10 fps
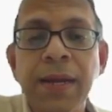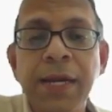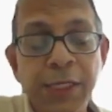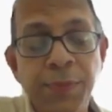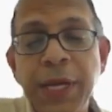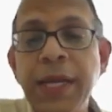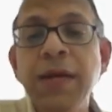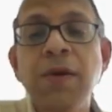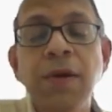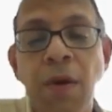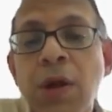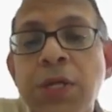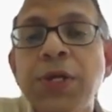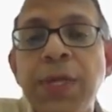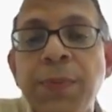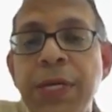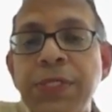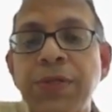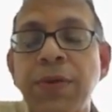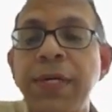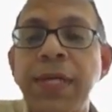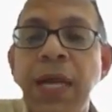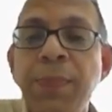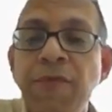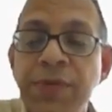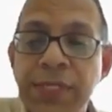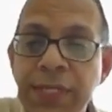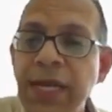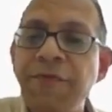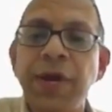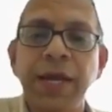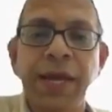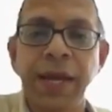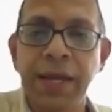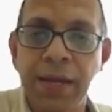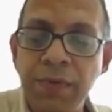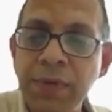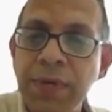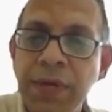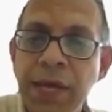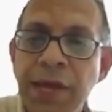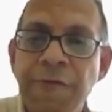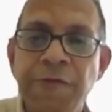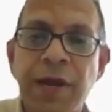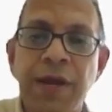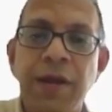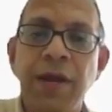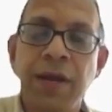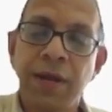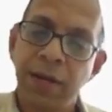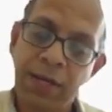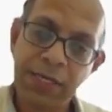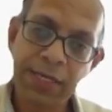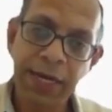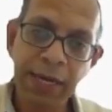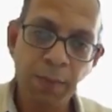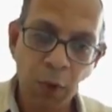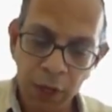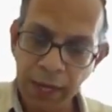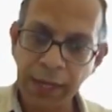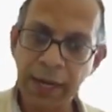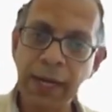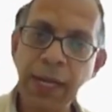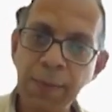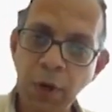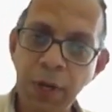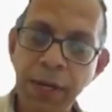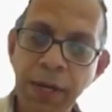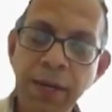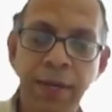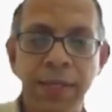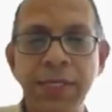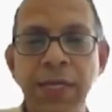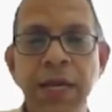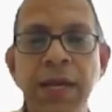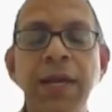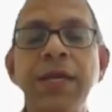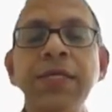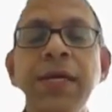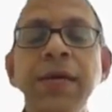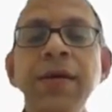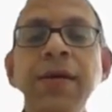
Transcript: Its meaning also depends on the type of study we are carrying out. If we are studying modulator and demodulator, the channel is an